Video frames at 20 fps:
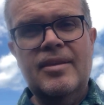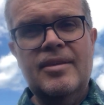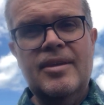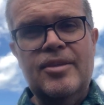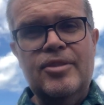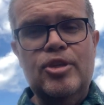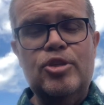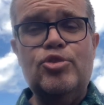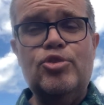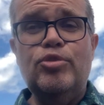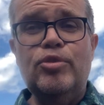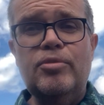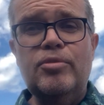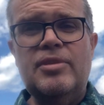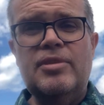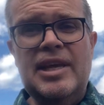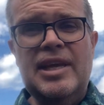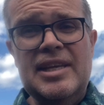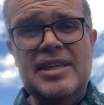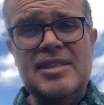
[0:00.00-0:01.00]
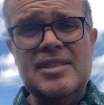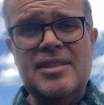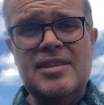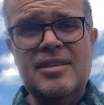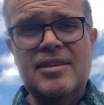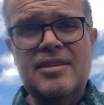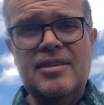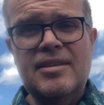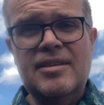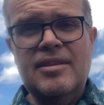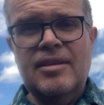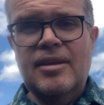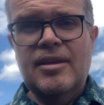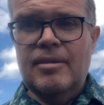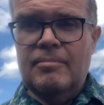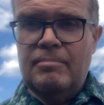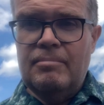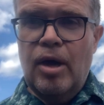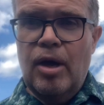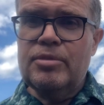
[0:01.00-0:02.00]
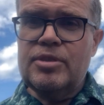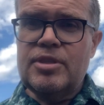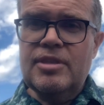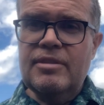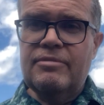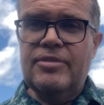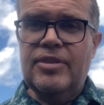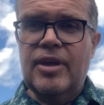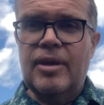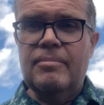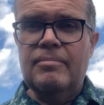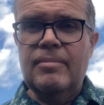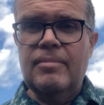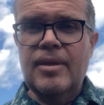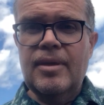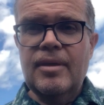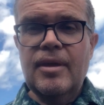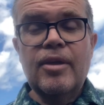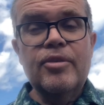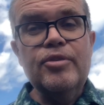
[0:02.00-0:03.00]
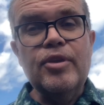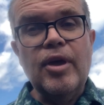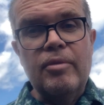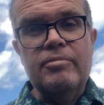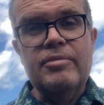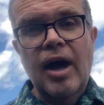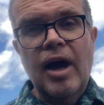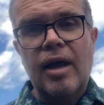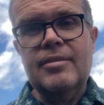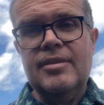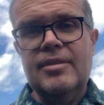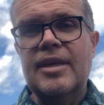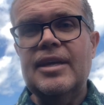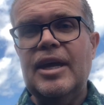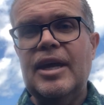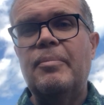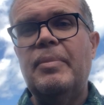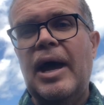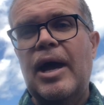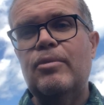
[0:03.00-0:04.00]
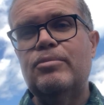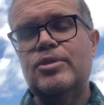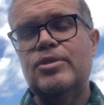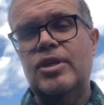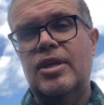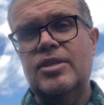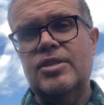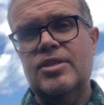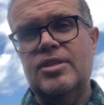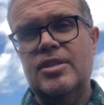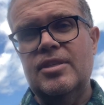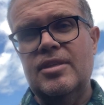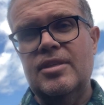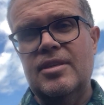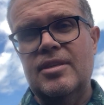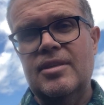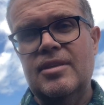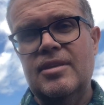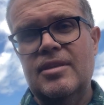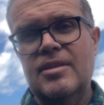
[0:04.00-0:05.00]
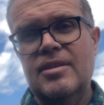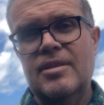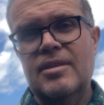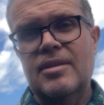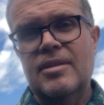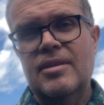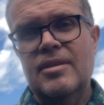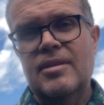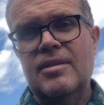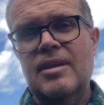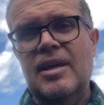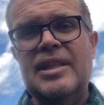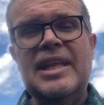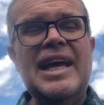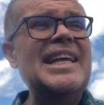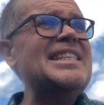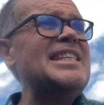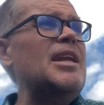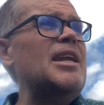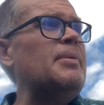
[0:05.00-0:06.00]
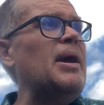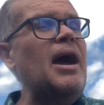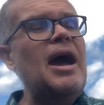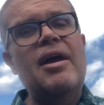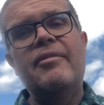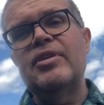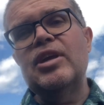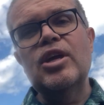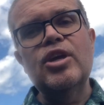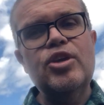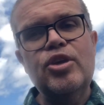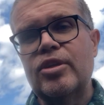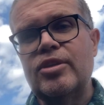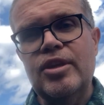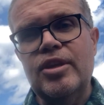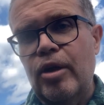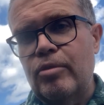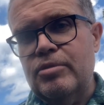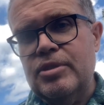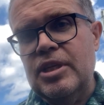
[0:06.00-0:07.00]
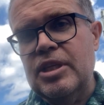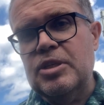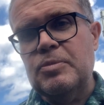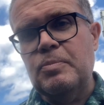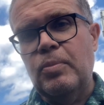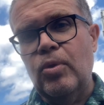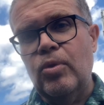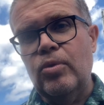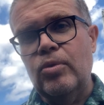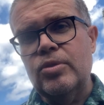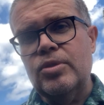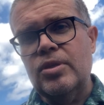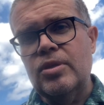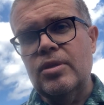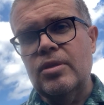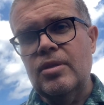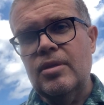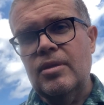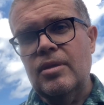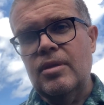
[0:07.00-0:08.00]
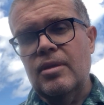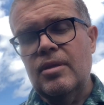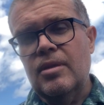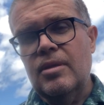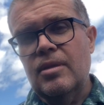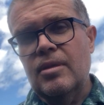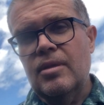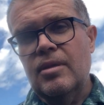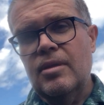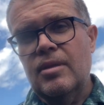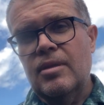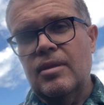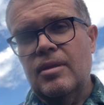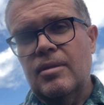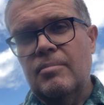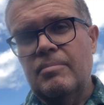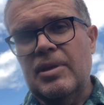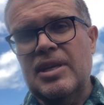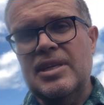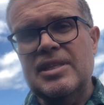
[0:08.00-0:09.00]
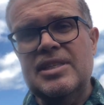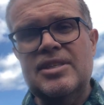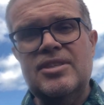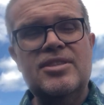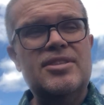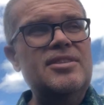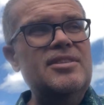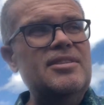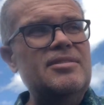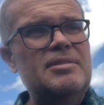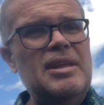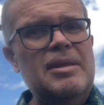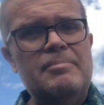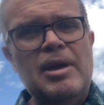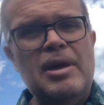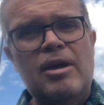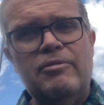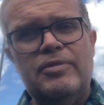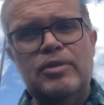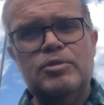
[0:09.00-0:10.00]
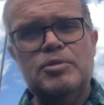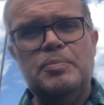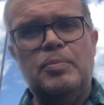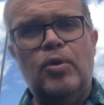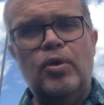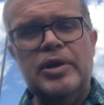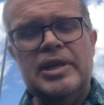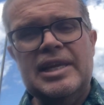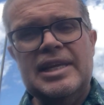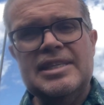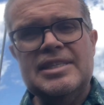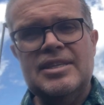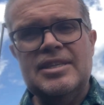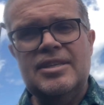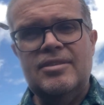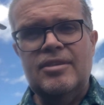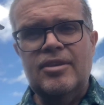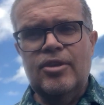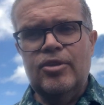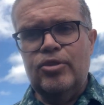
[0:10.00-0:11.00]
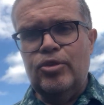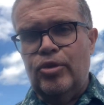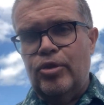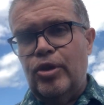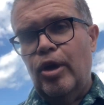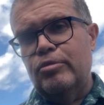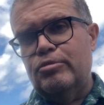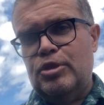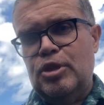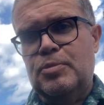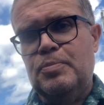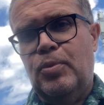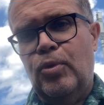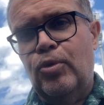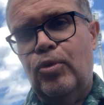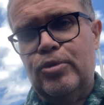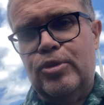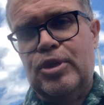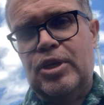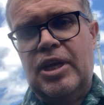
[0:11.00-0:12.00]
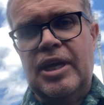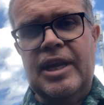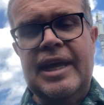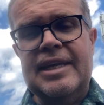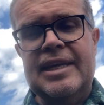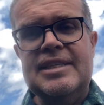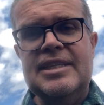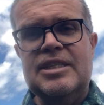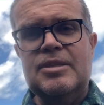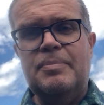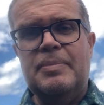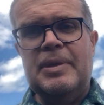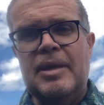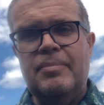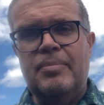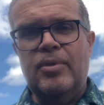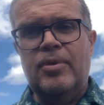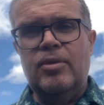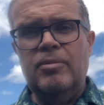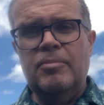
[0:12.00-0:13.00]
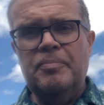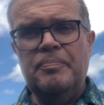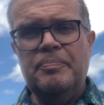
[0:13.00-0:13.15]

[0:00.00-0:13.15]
And the truth is, most of them know nothing about us. And that isn't about having a good notice board, because it, Melville's point isn't your notice boards are connected to people.